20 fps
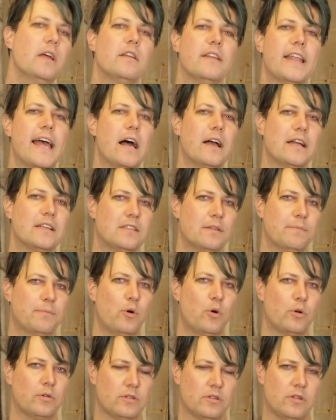Now, it's
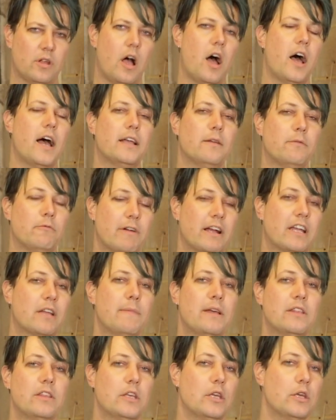important. I
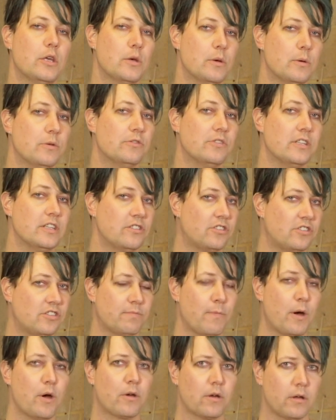recommend that you use the
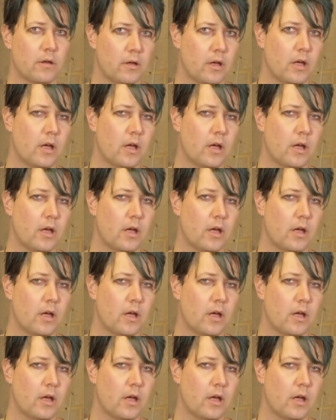smoke